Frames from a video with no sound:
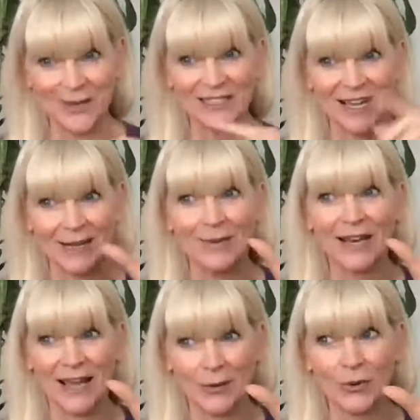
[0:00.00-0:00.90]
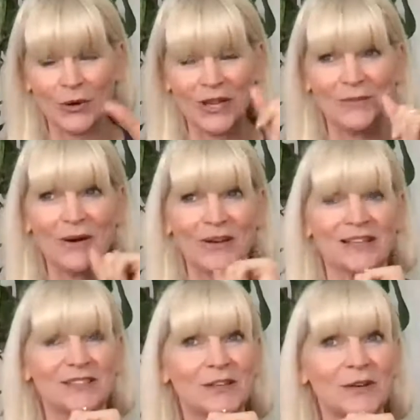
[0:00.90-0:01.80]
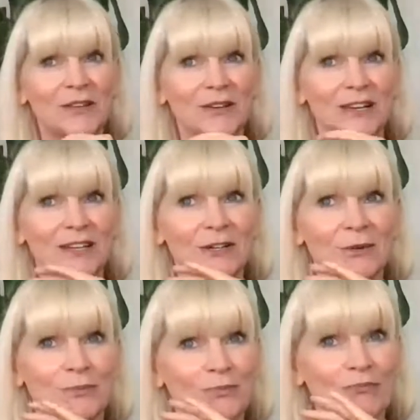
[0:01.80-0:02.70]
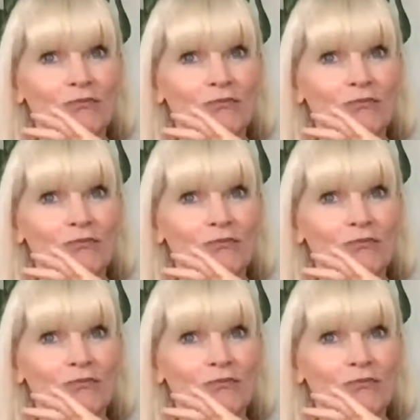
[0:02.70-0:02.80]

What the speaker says: to do my job and not worry about it. So here I go.